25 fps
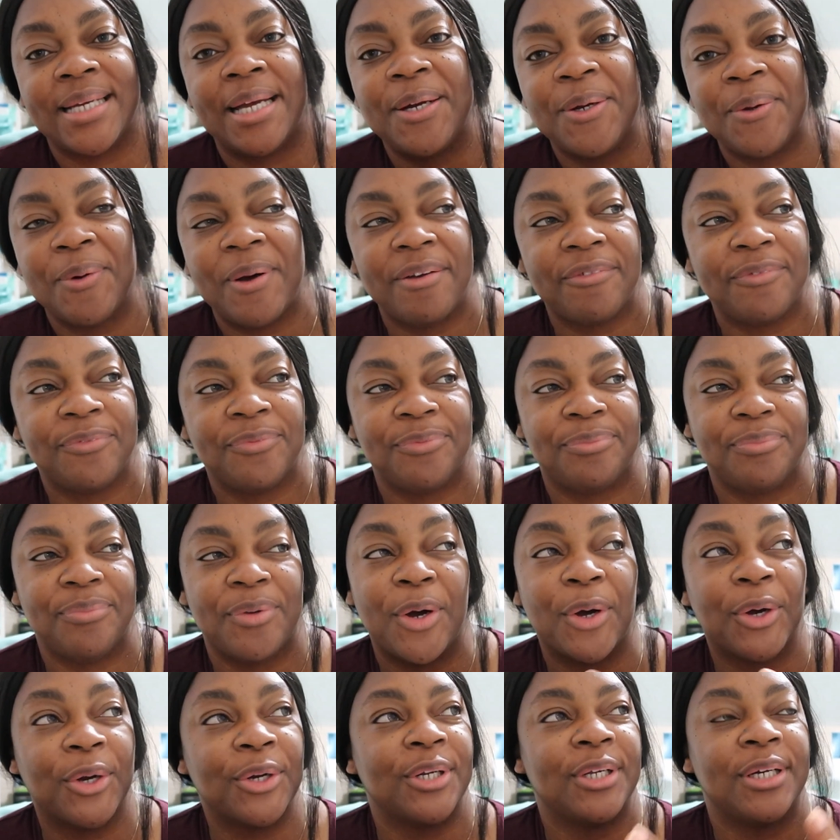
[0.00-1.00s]
I know I've
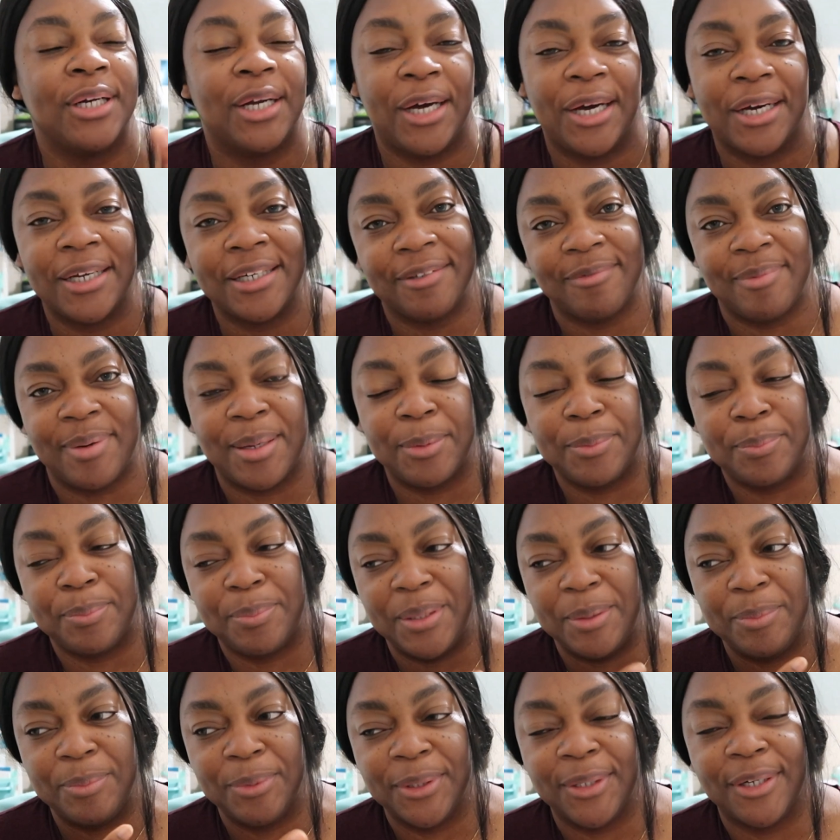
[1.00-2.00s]
heard a lot about
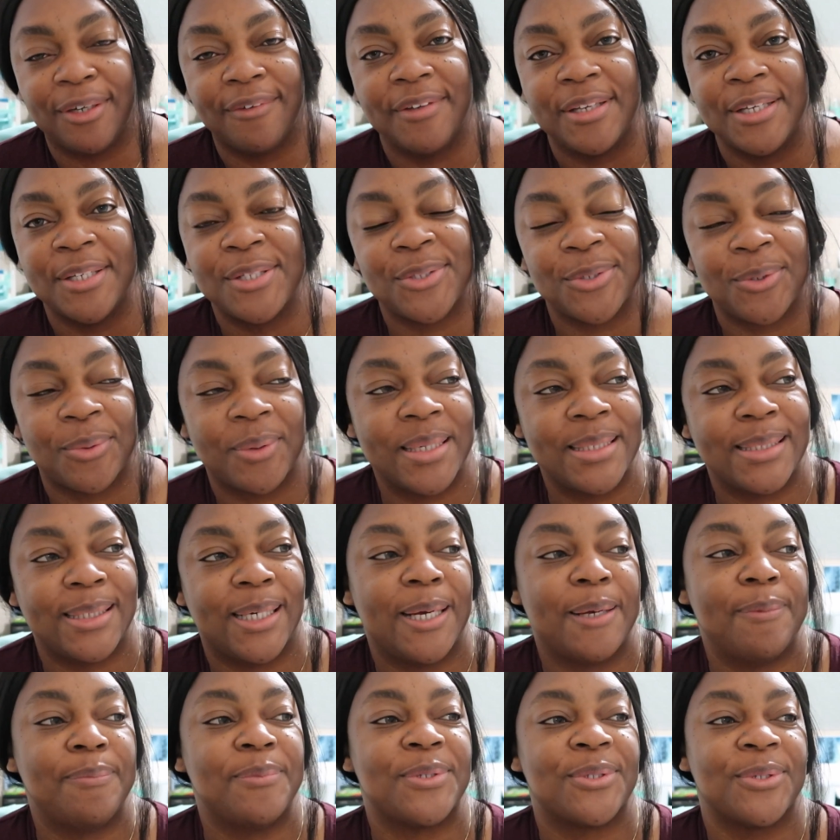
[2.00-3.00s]
people loving story time,